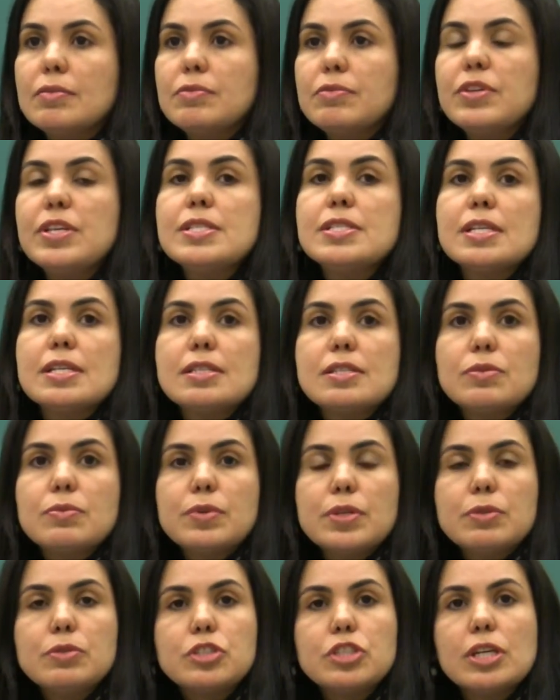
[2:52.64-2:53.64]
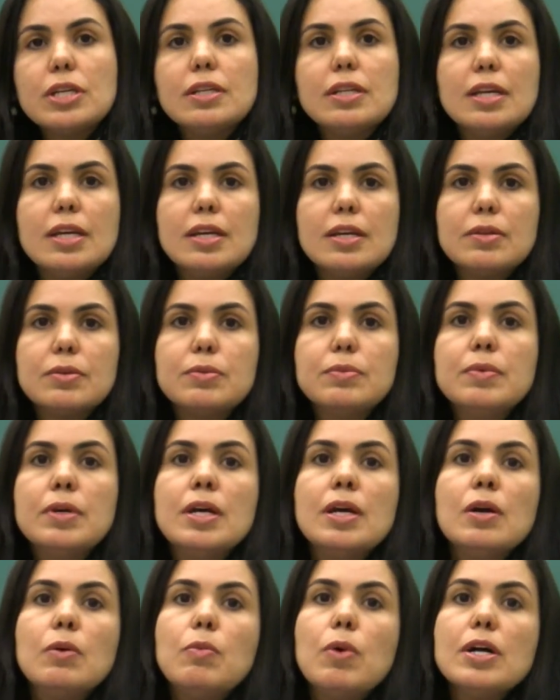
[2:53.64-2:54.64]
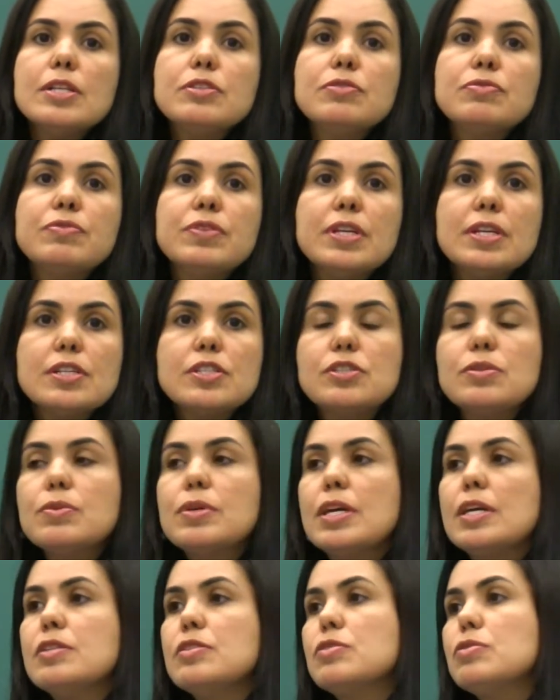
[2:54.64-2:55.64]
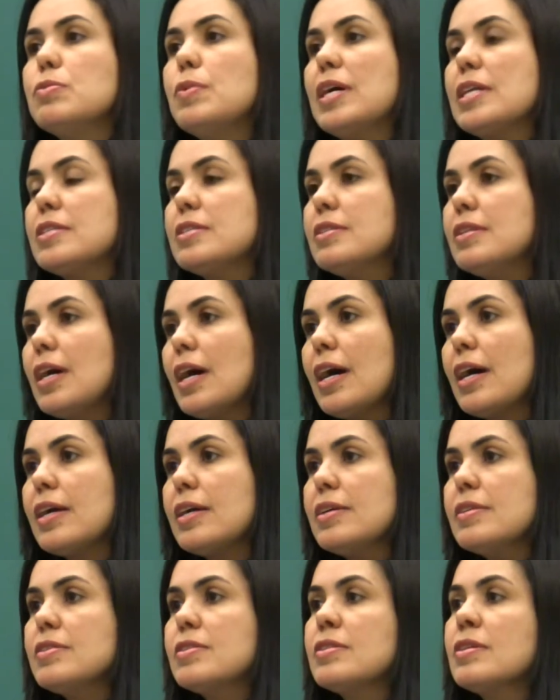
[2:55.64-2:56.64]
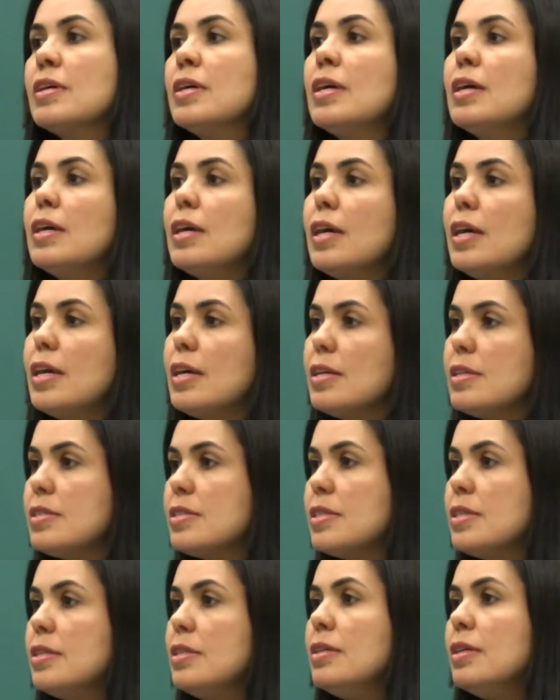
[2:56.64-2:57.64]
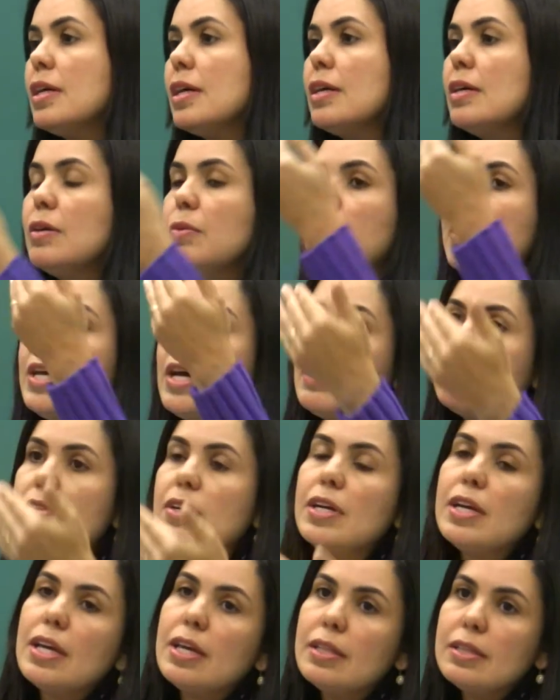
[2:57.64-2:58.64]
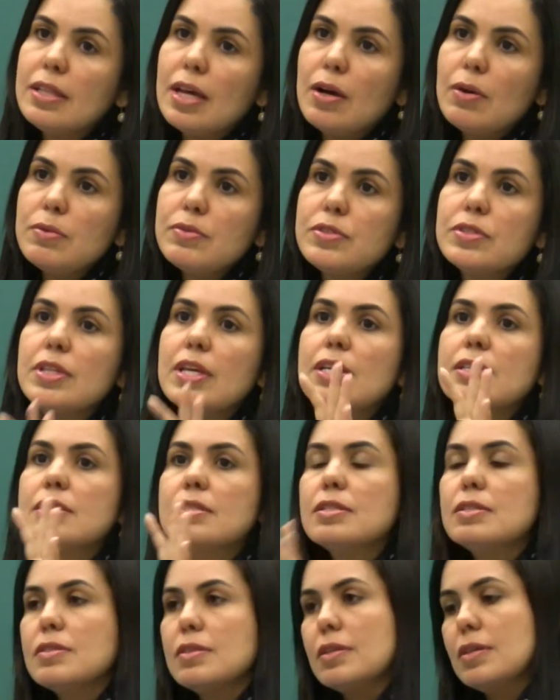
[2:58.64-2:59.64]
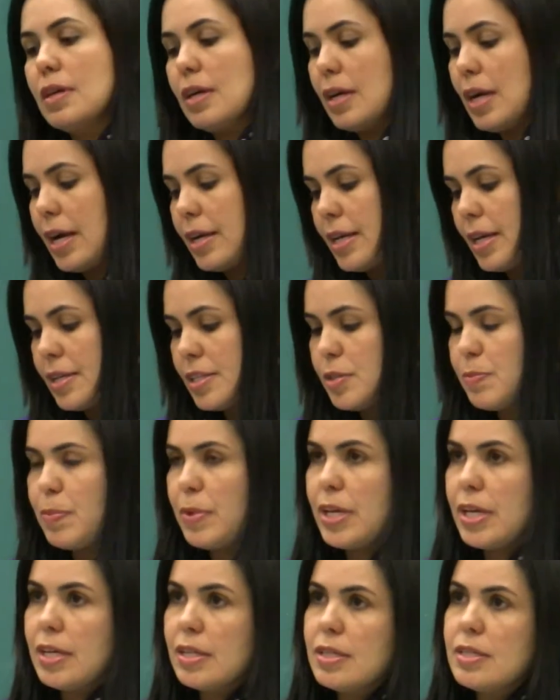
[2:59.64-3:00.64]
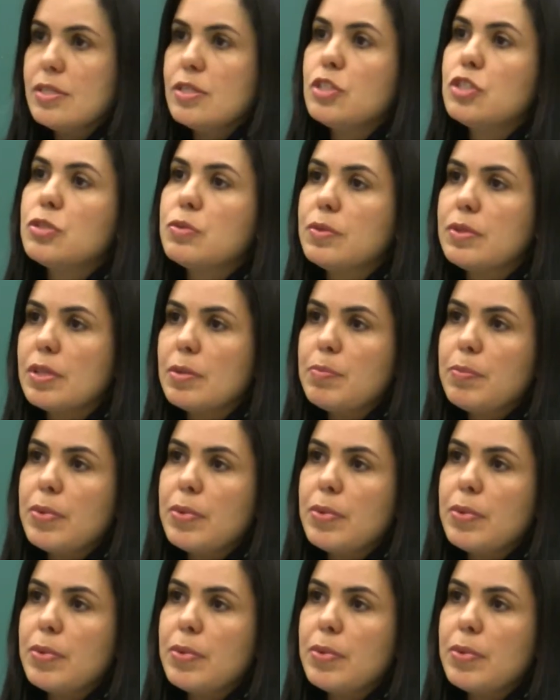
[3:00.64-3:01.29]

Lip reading: visit Rio de Janeiro? What things you can do at night? And we have a handout that I explained it in a